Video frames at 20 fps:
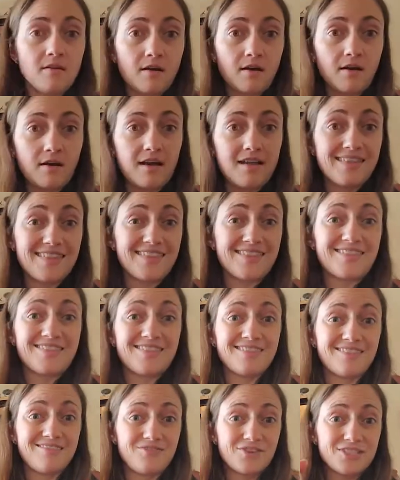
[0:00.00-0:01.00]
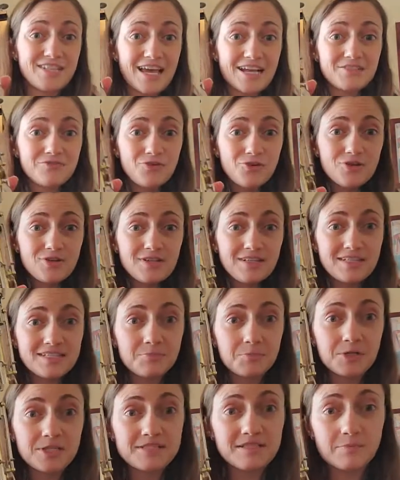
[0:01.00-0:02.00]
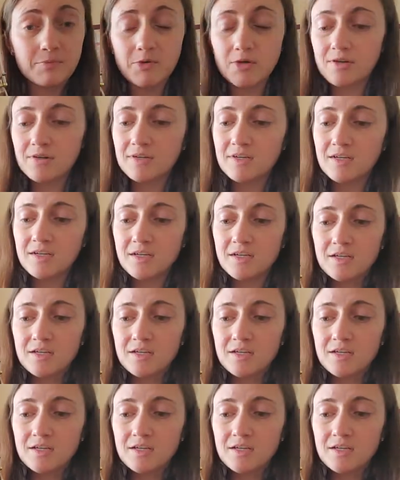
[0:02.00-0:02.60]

All right, for saxophone, it's pretty simple.